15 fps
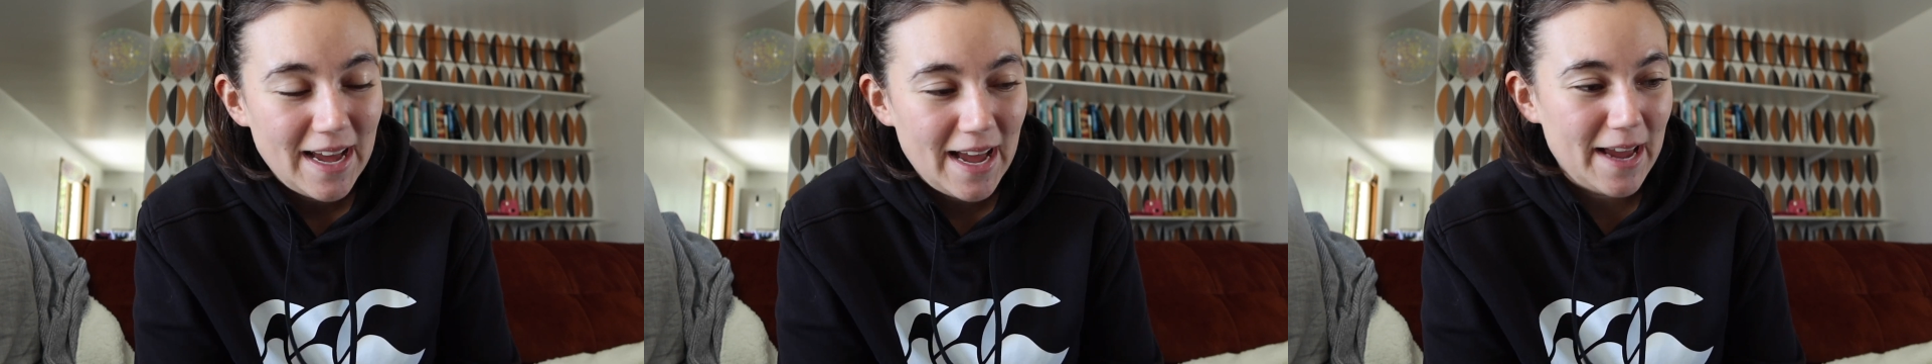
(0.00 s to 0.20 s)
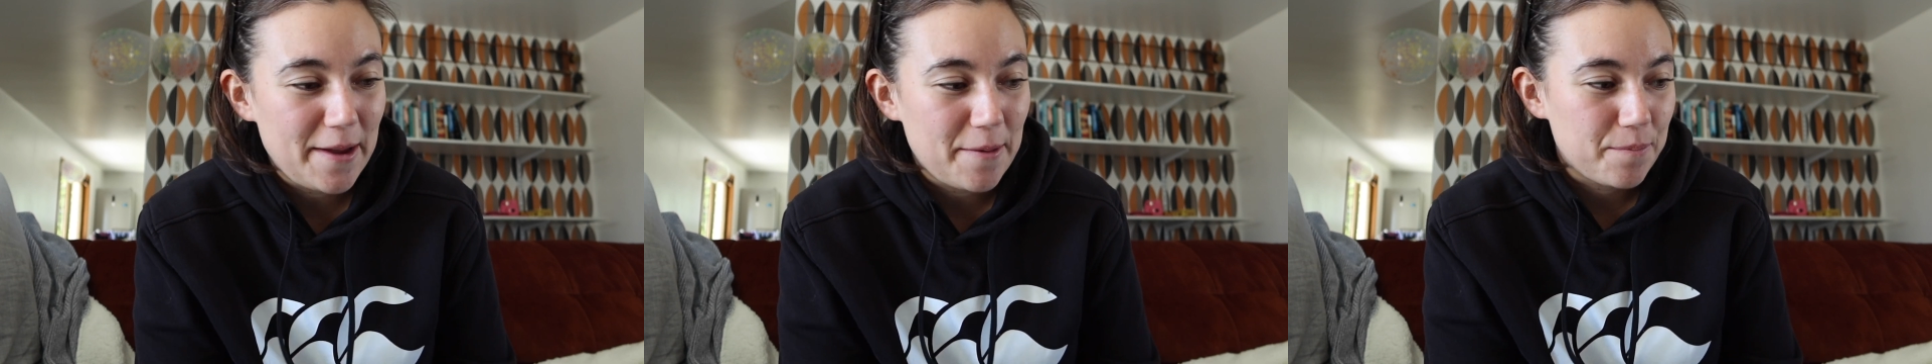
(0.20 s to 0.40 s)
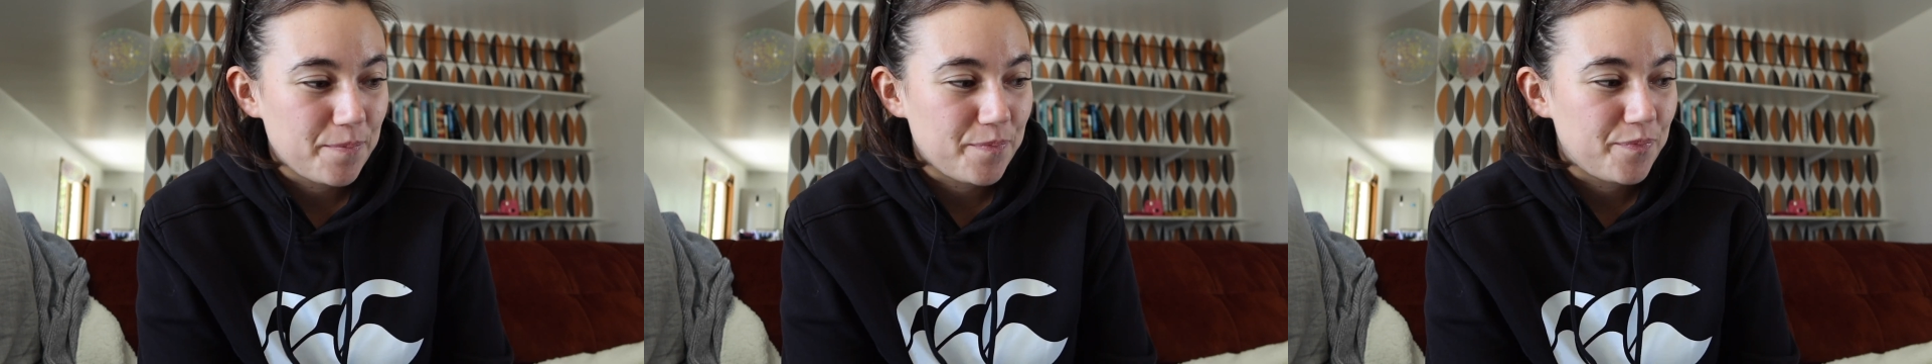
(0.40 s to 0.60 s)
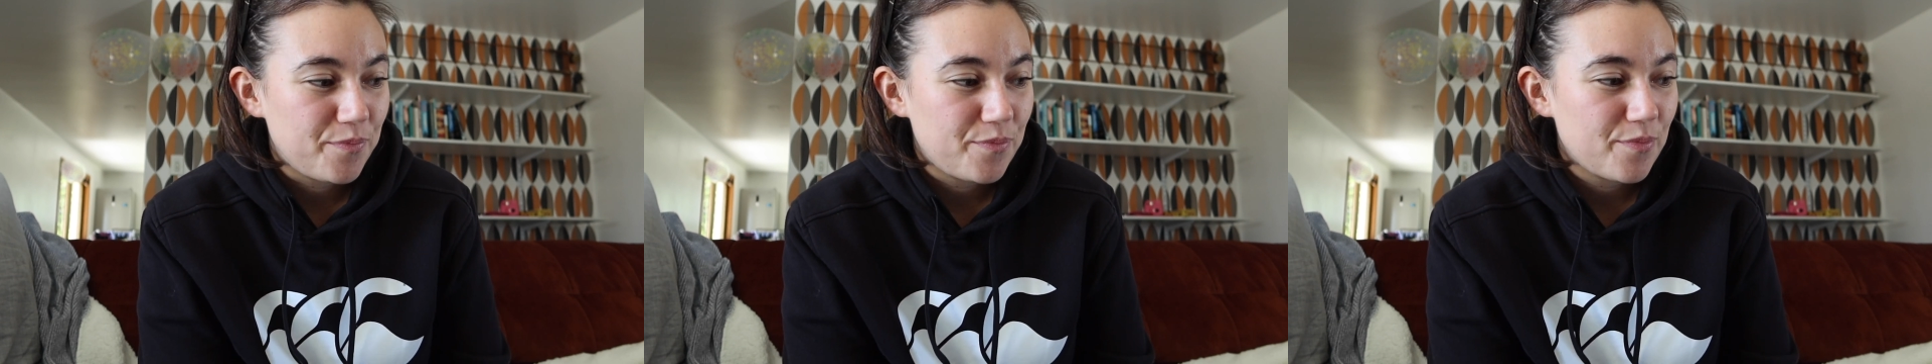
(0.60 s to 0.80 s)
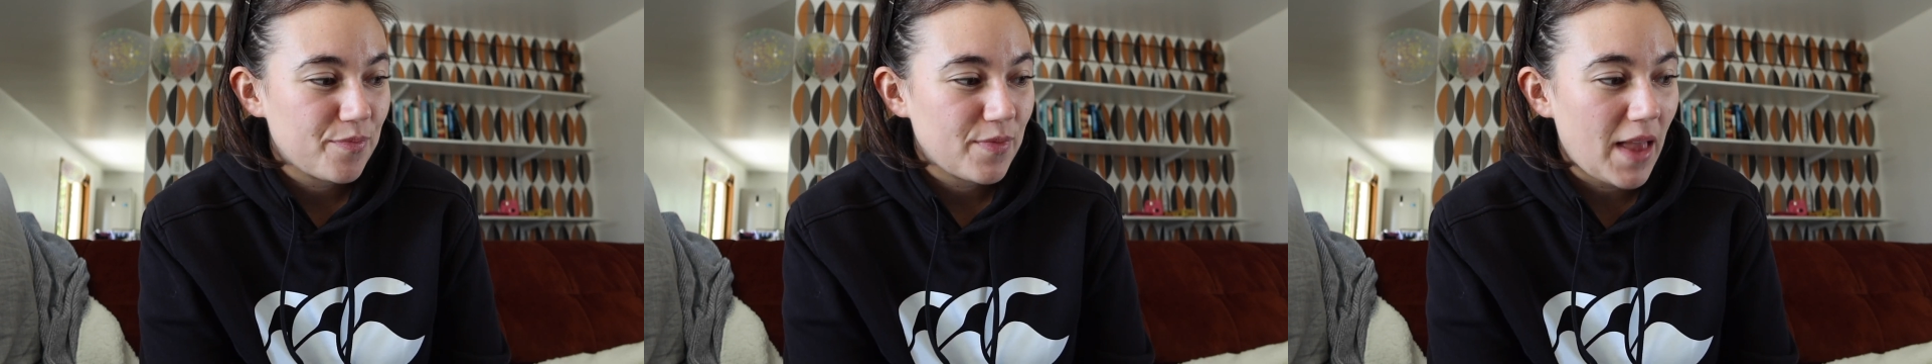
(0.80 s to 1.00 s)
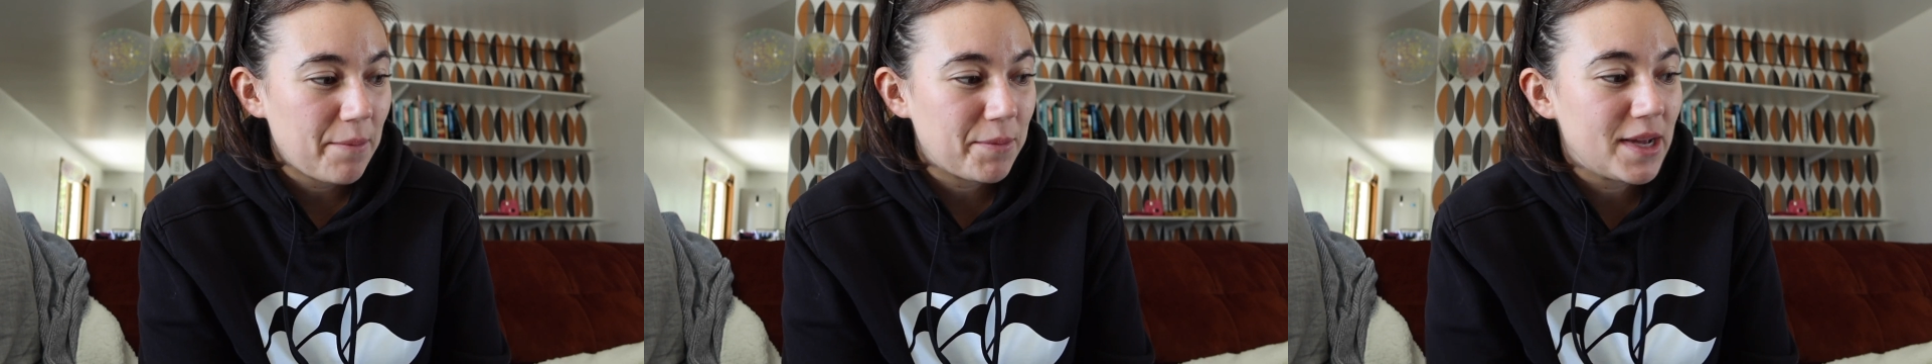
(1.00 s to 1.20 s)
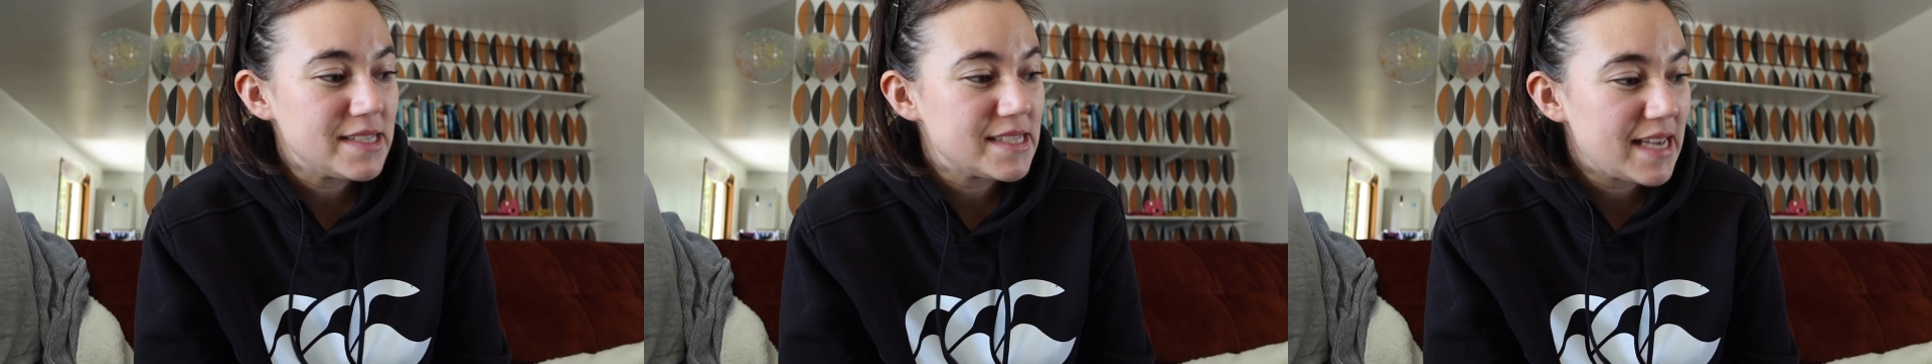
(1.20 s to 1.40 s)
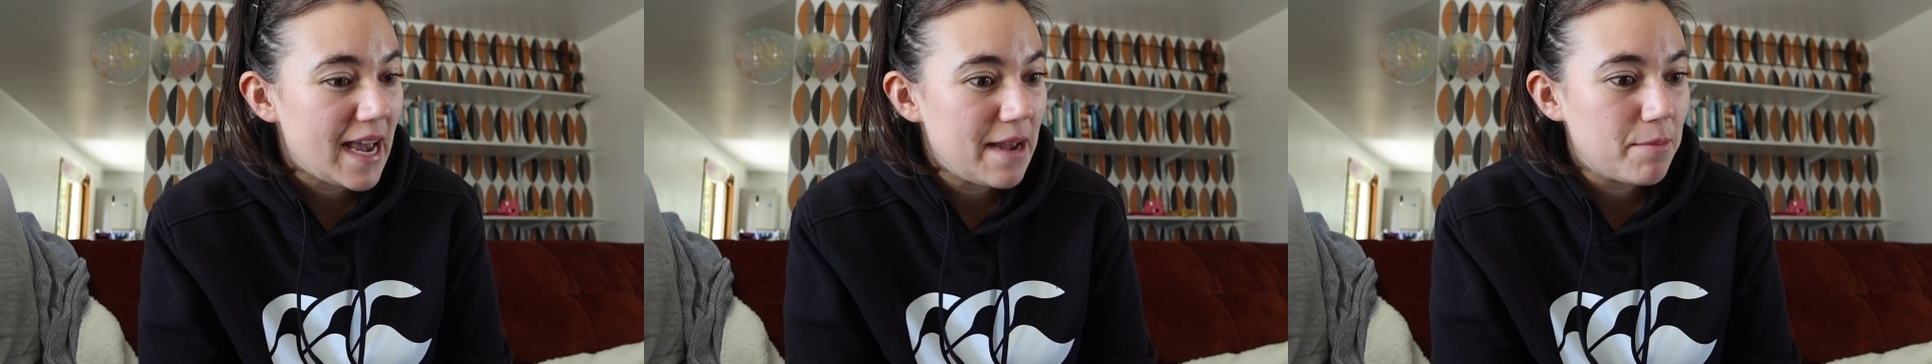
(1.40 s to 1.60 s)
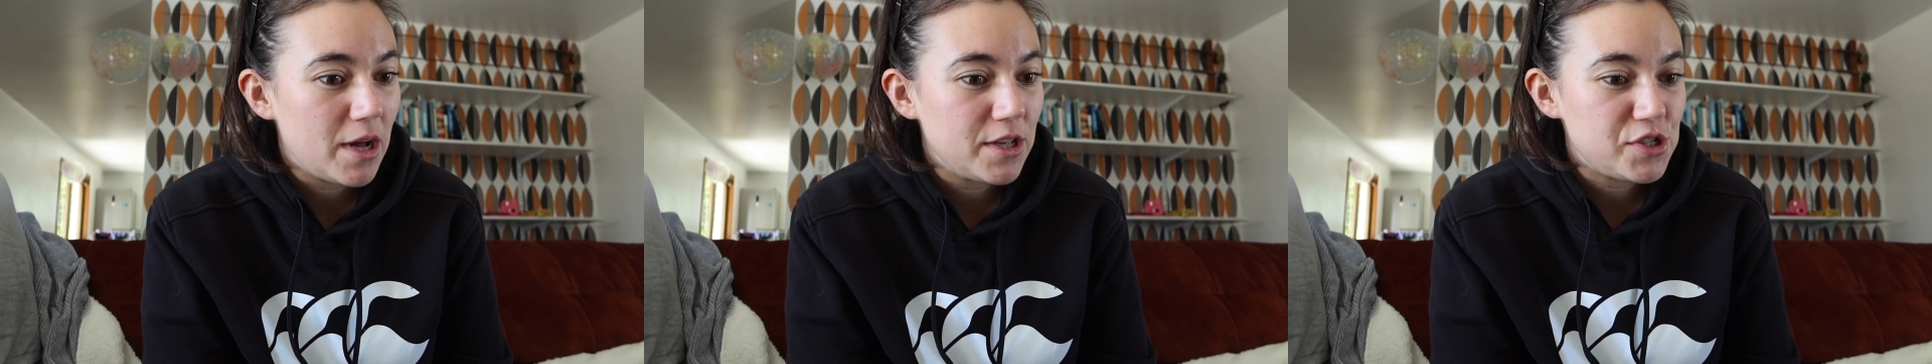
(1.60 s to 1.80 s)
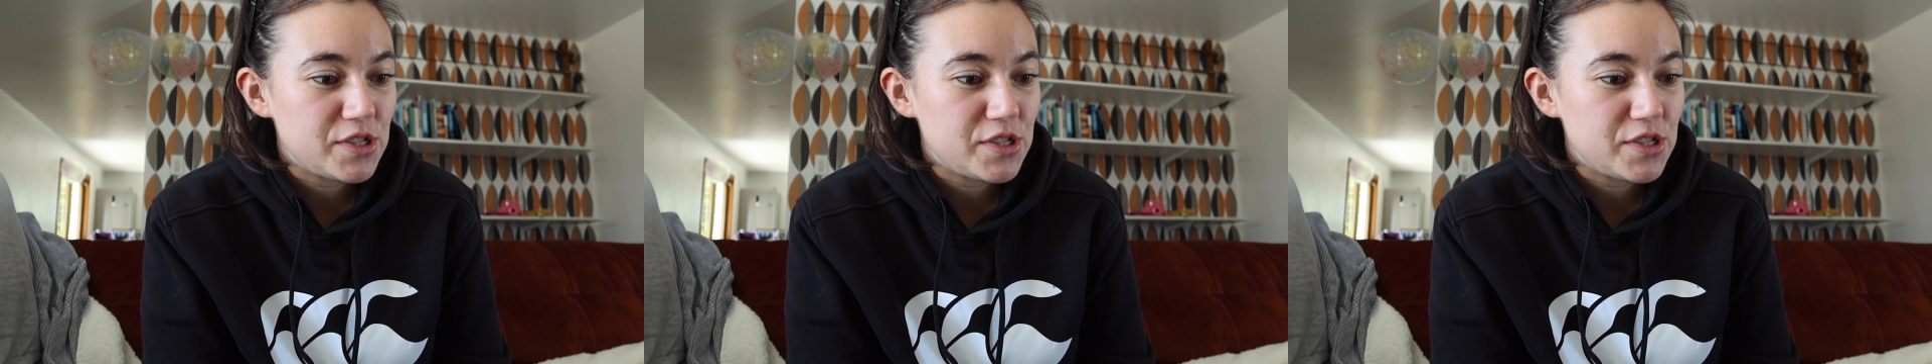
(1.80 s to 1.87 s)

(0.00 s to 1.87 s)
I'm going to Kmart